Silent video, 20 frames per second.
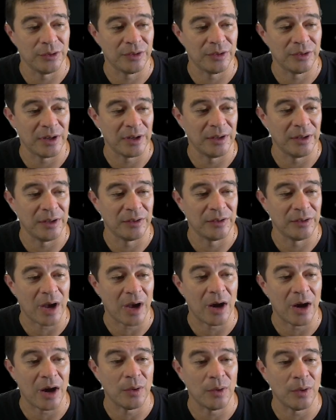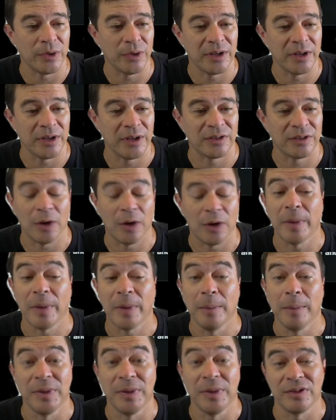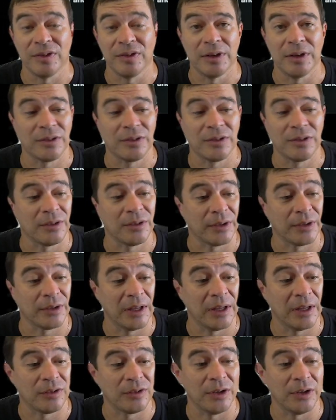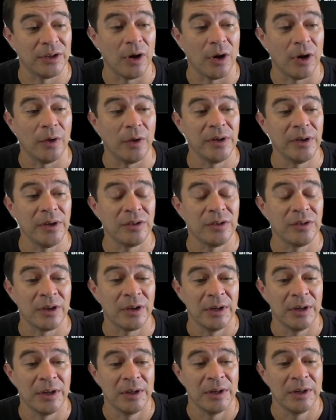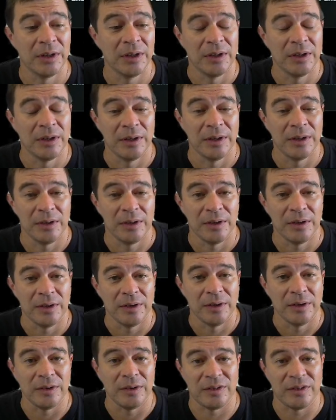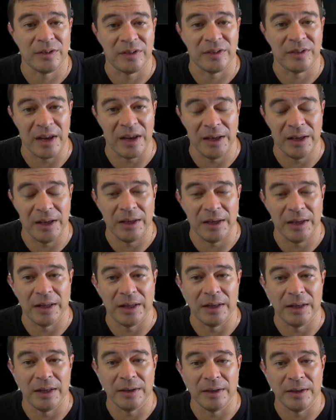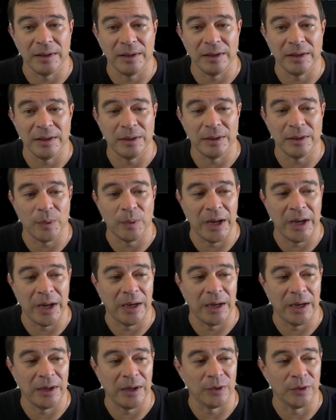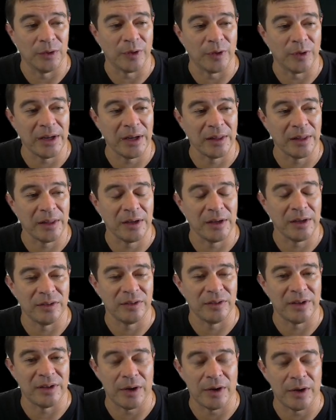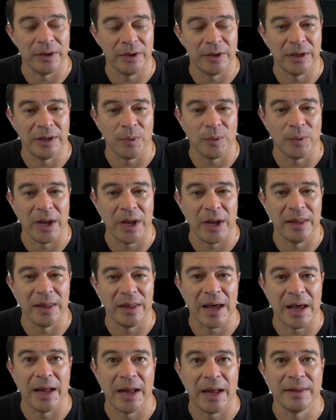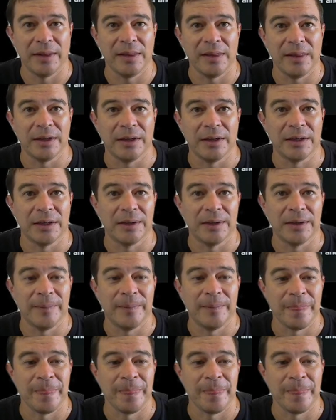says, how will this help my business? Okay, so you're always saying it in a way, you're writing things down in a way that the